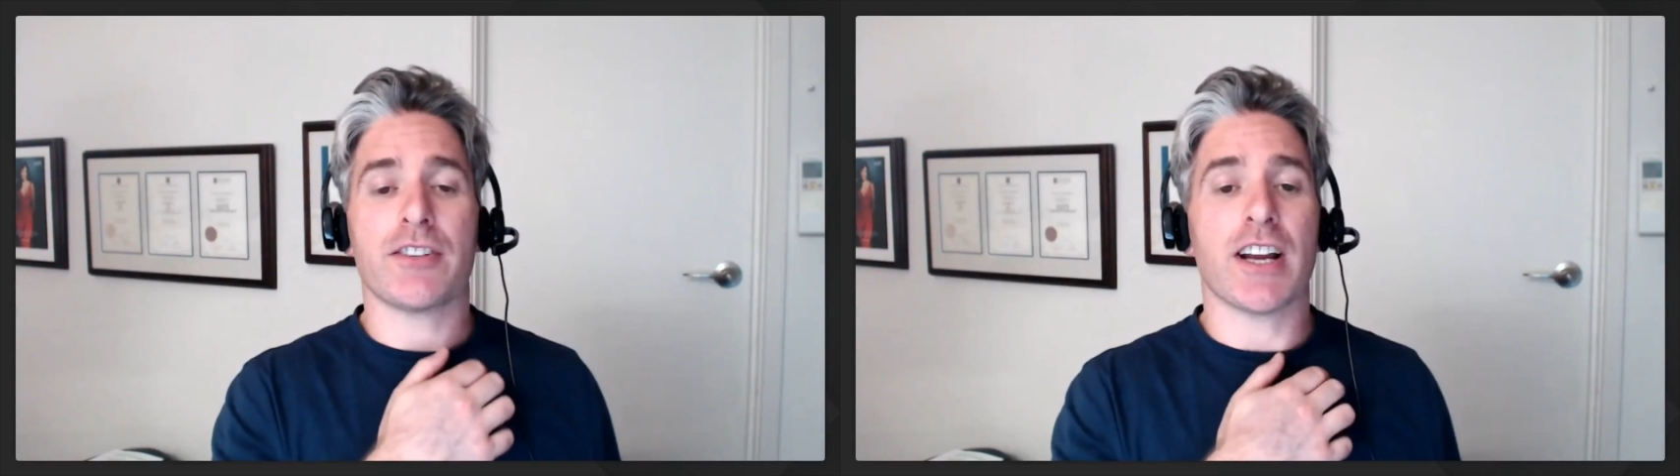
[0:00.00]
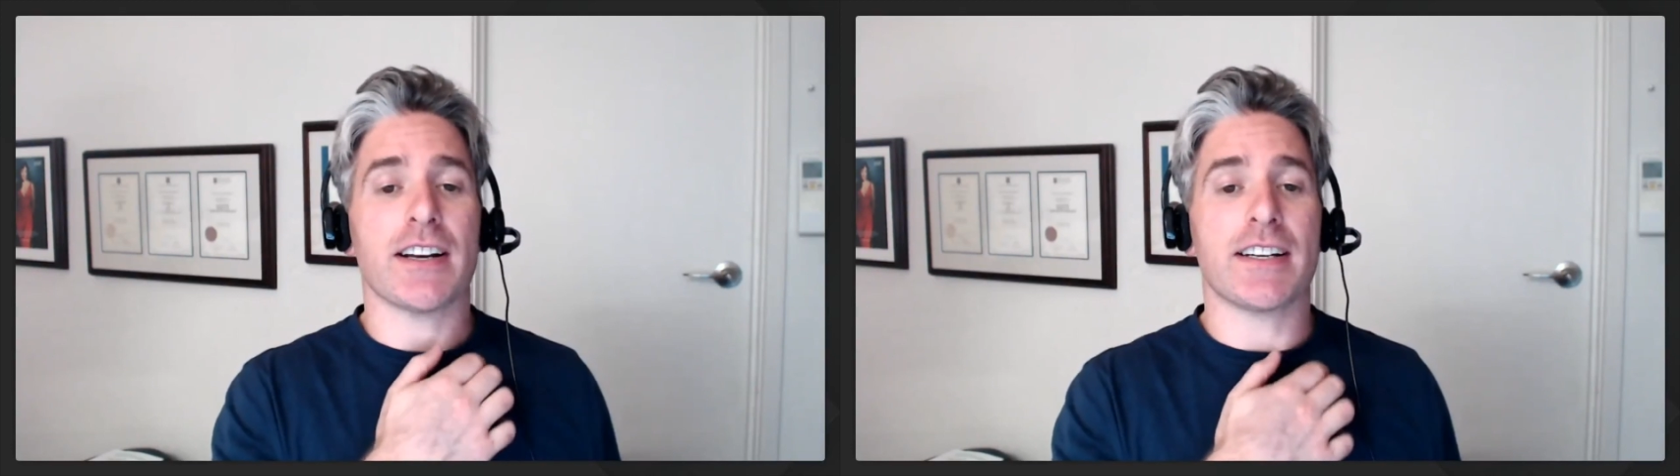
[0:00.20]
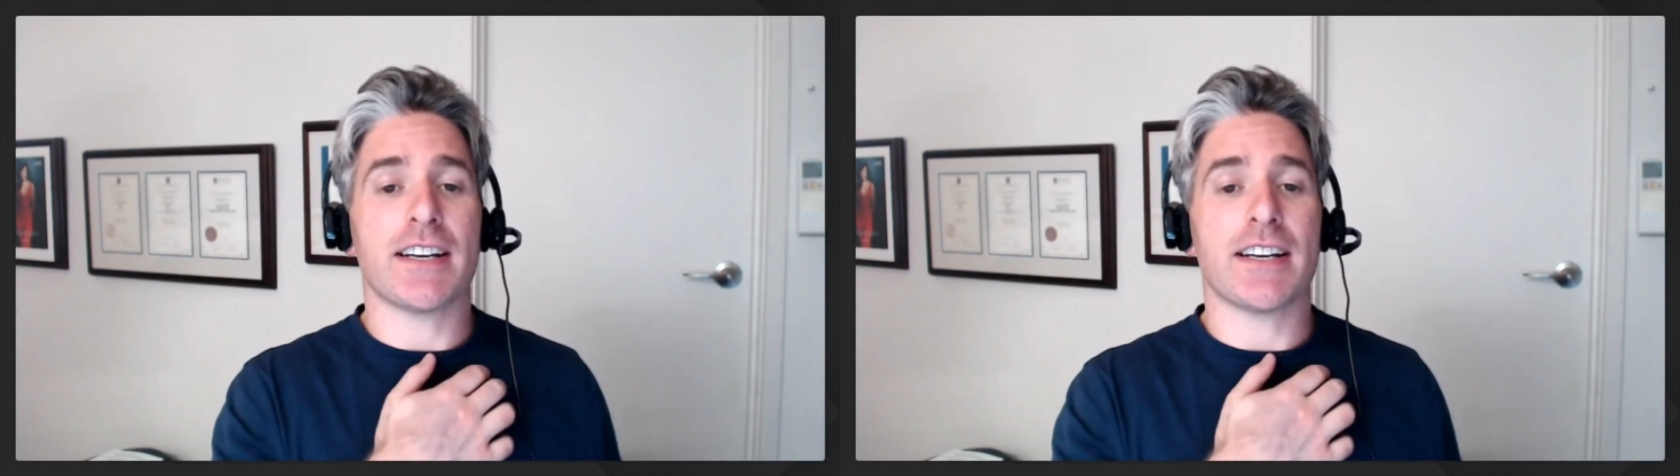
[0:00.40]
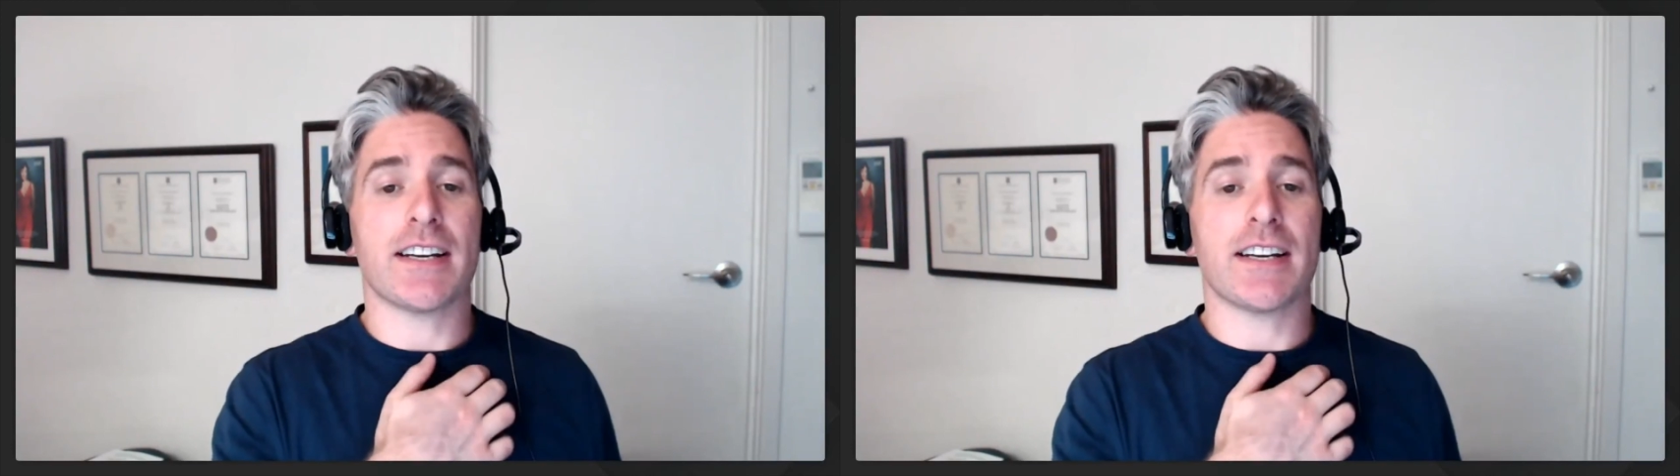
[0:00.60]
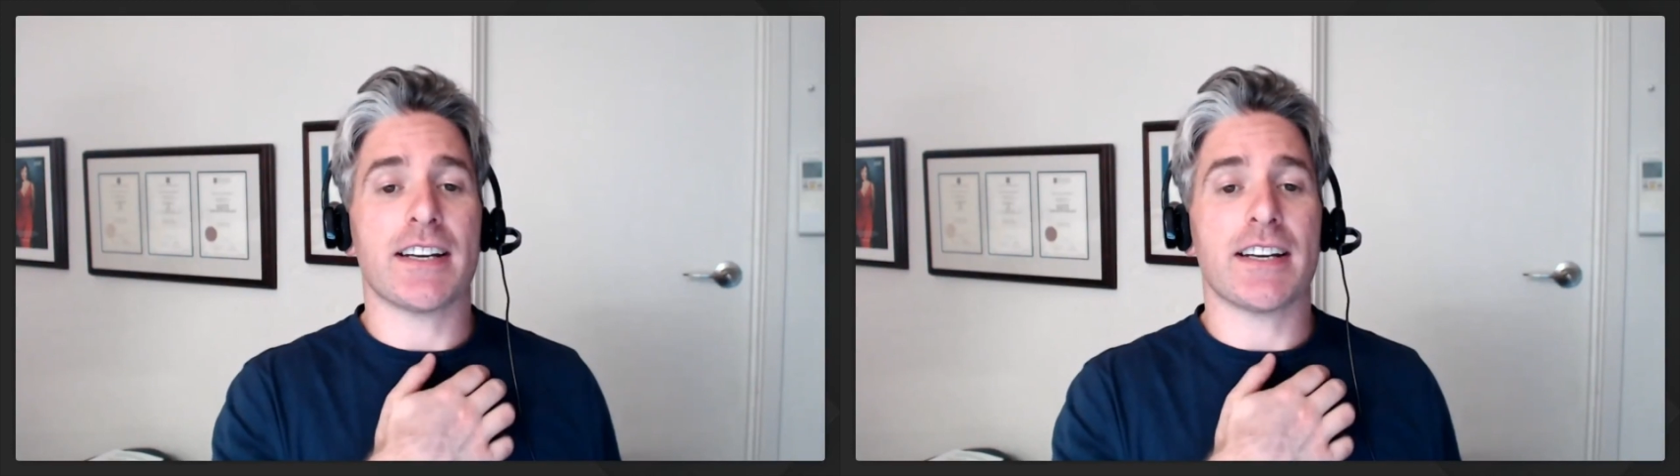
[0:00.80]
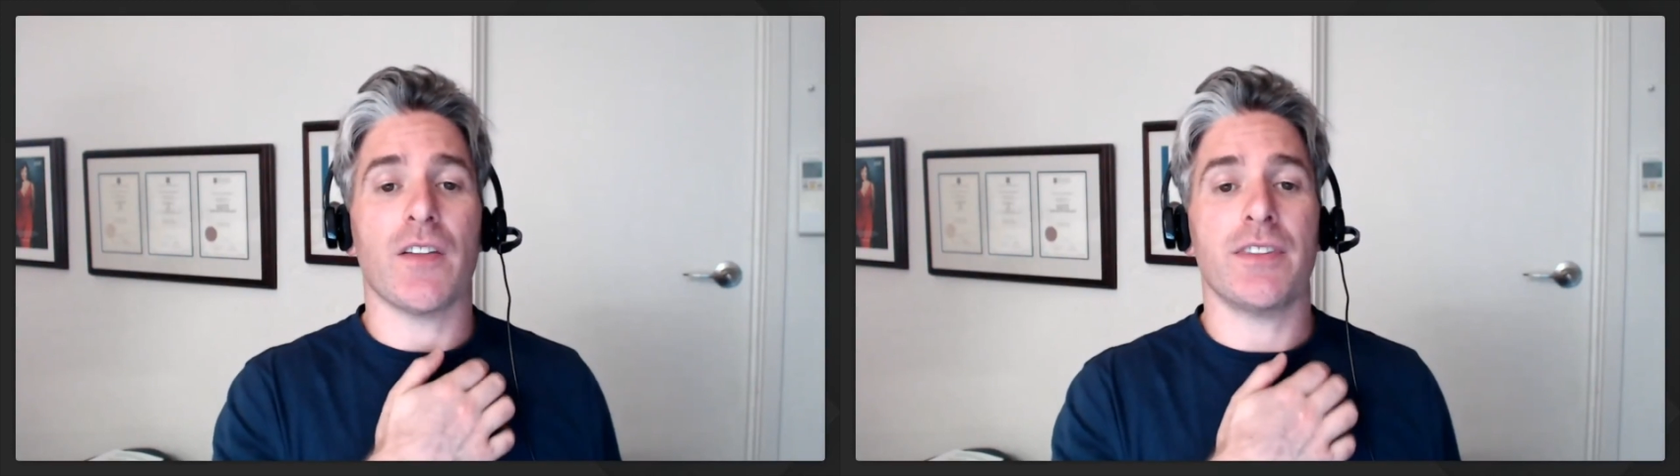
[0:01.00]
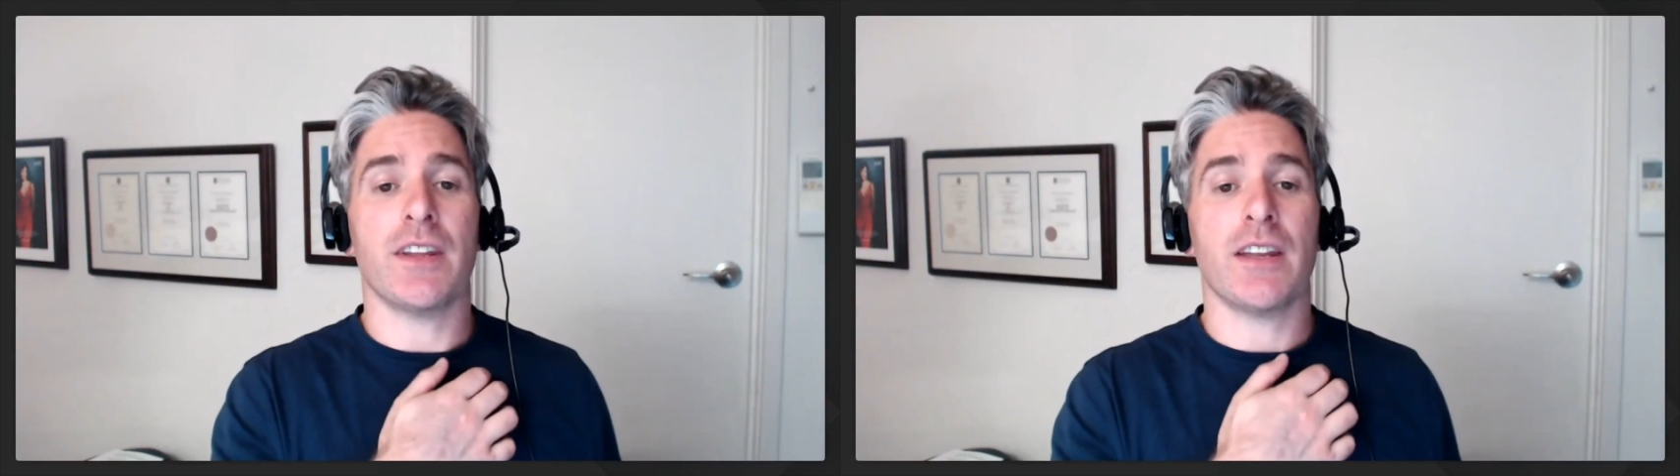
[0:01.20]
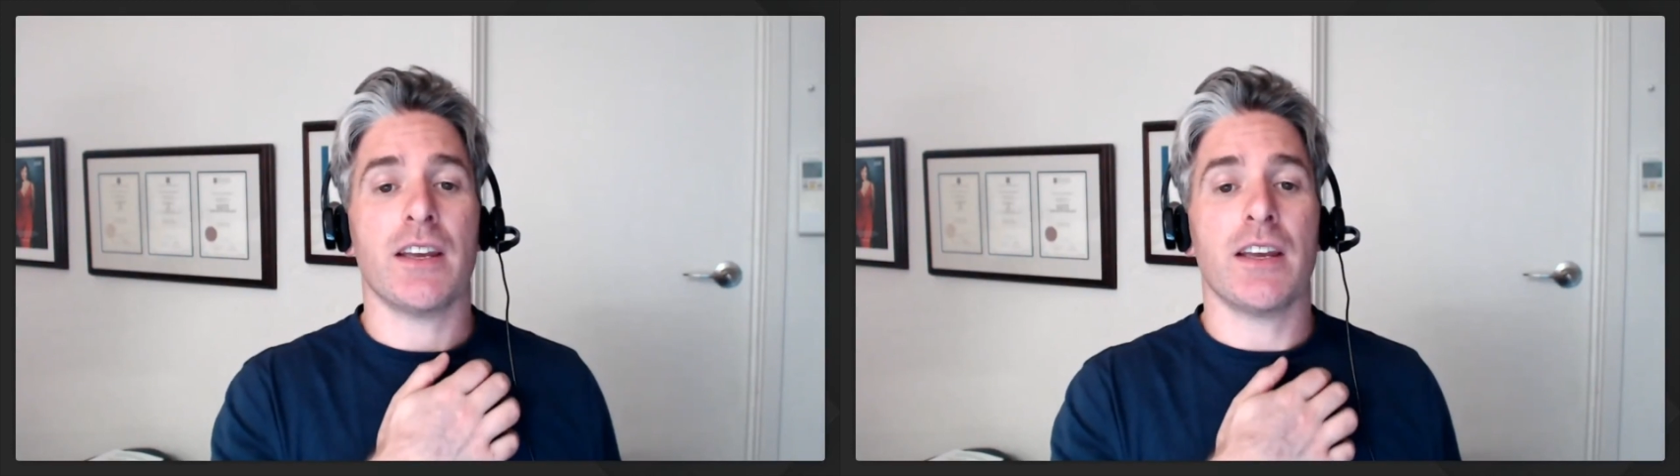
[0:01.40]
shut down